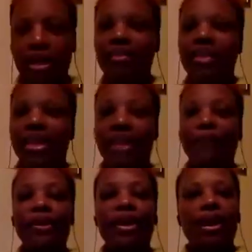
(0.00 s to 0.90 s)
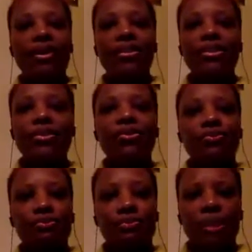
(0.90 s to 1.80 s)
of thing. And so,
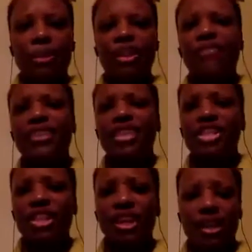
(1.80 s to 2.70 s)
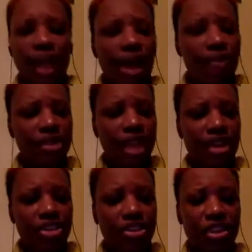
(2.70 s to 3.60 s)
but even as a child, I was
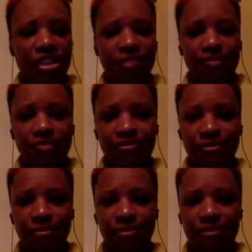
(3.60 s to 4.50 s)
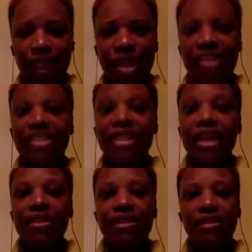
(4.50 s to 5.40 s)
actually
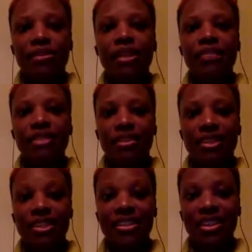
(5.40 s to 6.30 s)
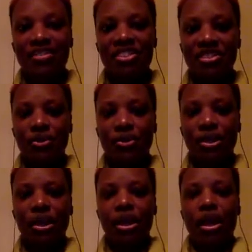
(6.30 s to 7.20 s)
excited, believe it or not, as 11 years old.
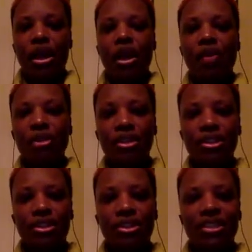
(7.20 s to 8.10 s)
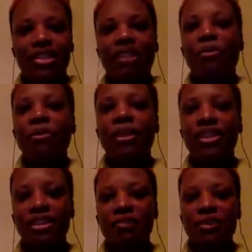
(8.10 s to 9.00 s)
I was actually excited. I remember writing
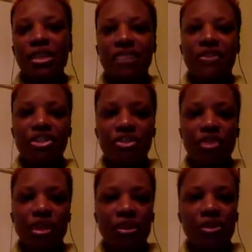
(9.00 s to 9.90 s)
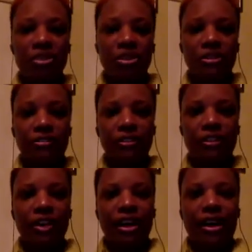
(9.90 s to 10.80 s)
a piece for the Jamaica Observer
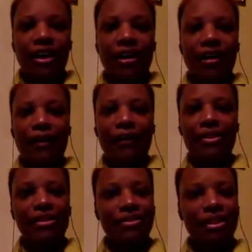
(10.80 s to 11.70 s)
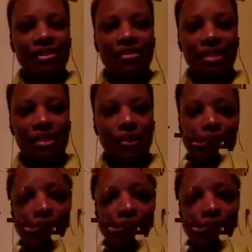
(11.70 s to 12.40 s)
several years ago,